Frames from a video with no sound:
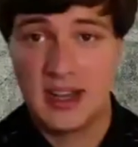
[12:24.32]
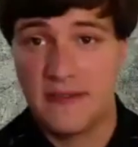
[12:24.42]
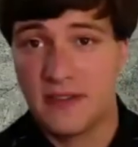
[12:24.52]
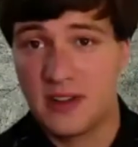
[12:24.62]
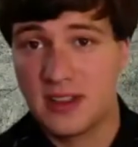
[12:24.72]

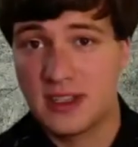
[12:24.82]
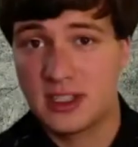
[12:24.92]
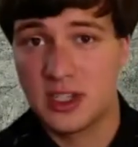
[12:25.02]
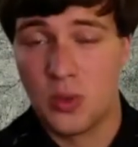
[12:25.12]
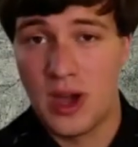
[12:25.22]
definitely.
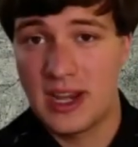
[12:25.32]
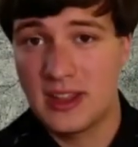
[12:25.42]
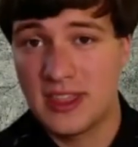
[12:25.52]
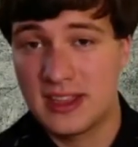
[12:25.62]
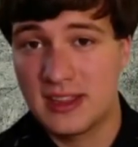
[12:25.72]
So why do
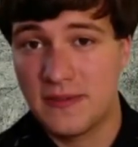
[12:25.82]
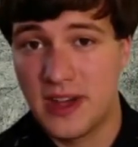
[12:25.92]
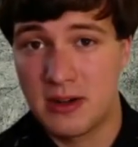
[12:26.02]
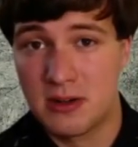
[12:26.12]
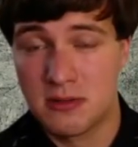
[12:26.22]
you think the
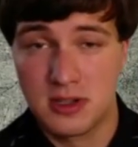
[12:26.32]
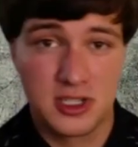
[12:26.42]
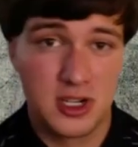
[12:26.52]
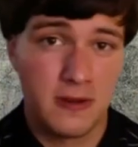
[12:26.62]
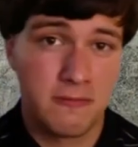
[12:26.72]
Federal
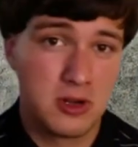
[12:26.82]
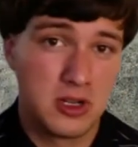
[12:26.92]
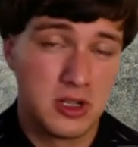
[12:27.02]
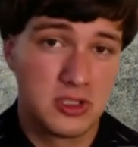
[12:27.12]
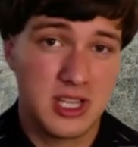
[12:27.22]
Reserve
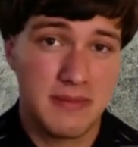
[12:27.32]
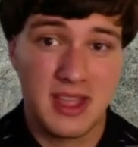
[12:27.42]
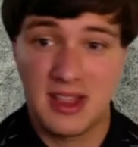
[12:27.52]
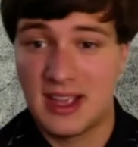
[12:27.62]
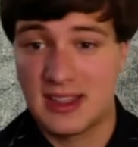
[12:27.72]
would do
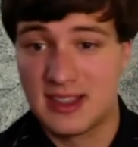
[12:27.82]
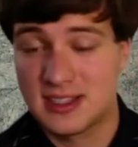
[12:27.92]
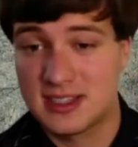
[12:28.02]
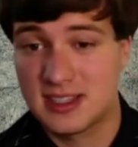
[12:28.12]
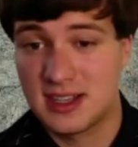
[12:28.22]
something like
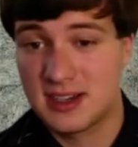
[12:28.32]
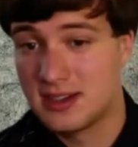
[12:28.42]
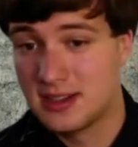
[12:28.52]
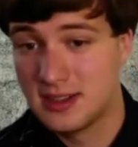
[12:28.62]
this then?